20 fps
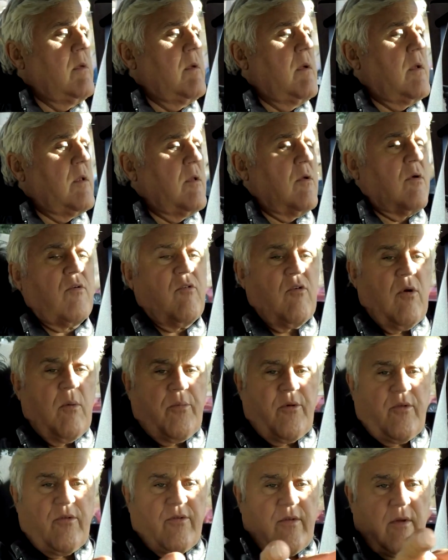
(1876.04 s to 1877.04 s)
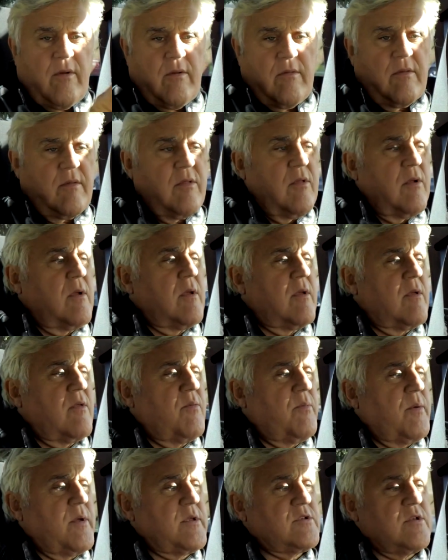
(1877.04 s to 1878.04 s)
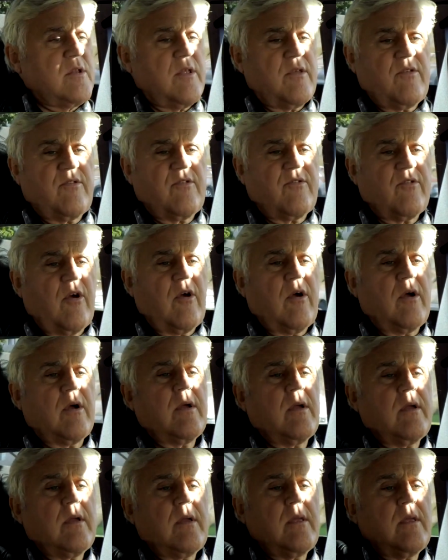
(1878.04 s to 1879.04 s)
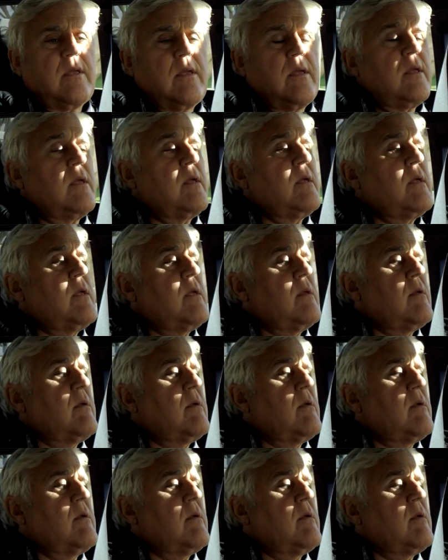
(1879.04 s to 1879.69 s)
And your crumple zones look especially strong. Mm-hmm.